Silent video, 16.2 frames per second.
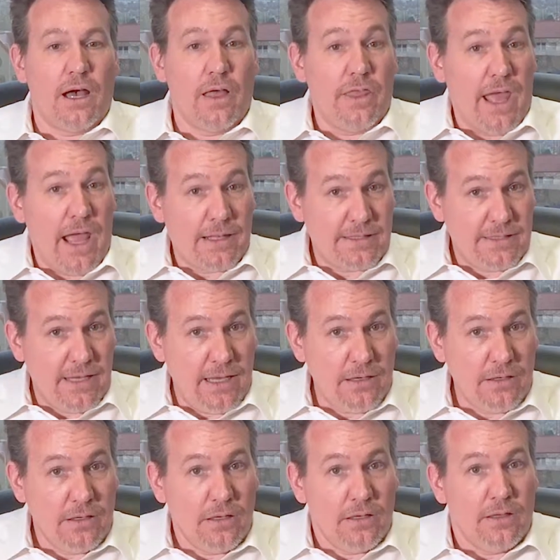That's
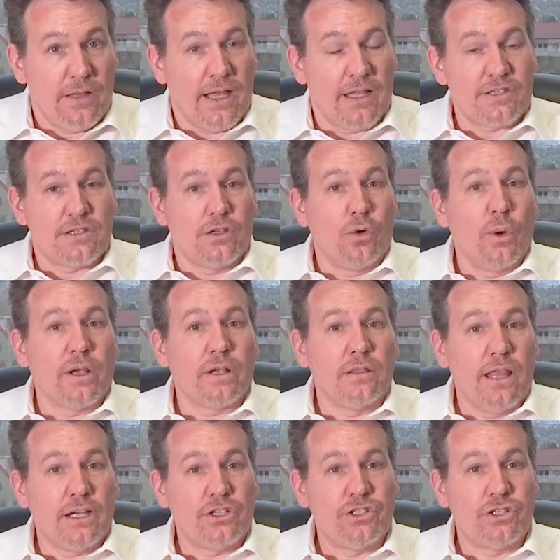it. That's the quick
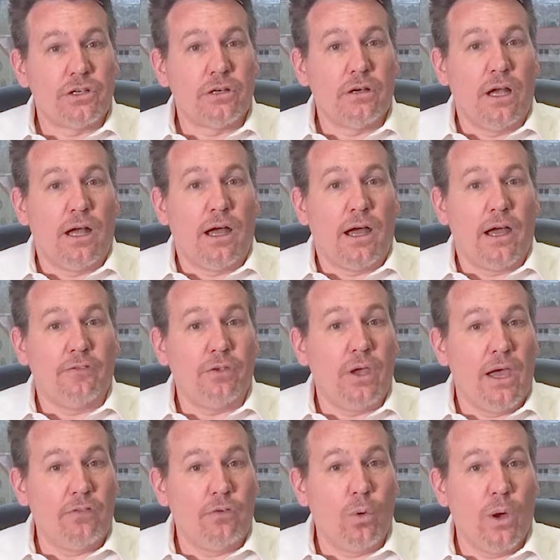lecture. If you
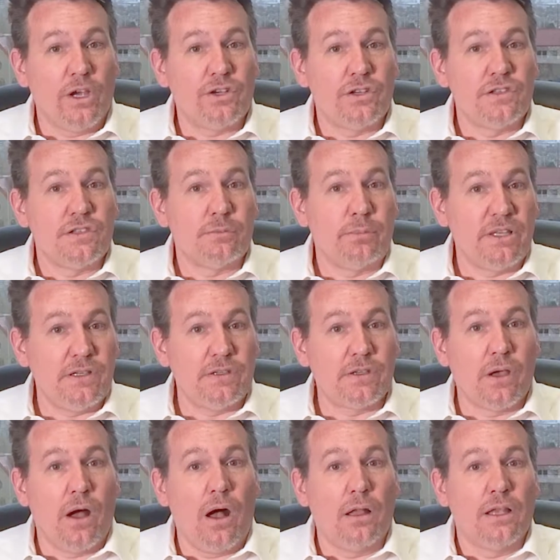have questions, please
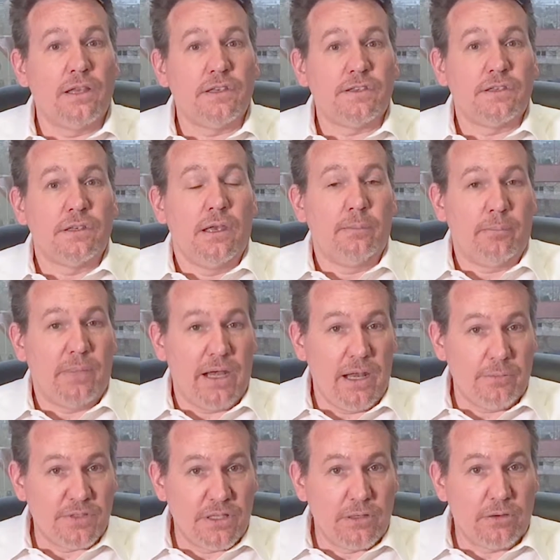call us. My
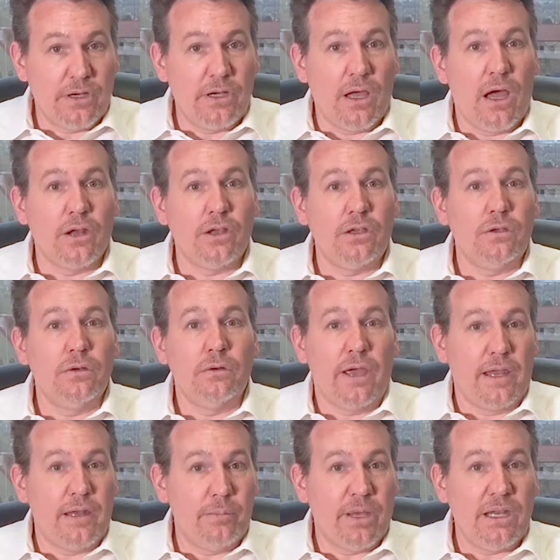name's Larry Donahue.
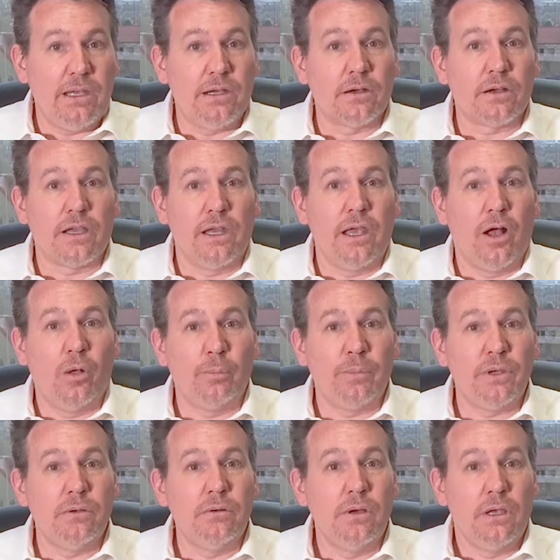Anybody here can help
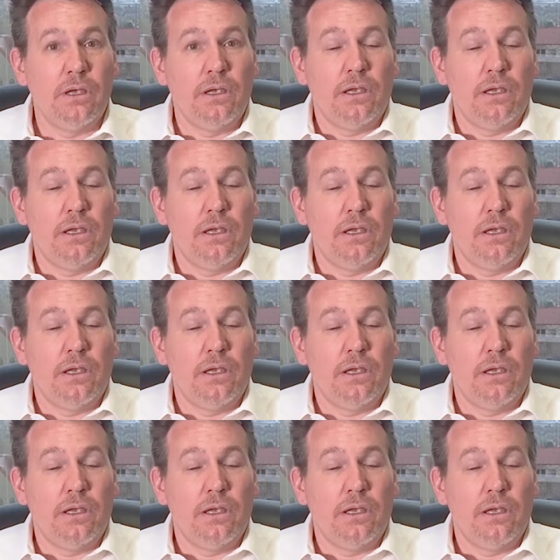you.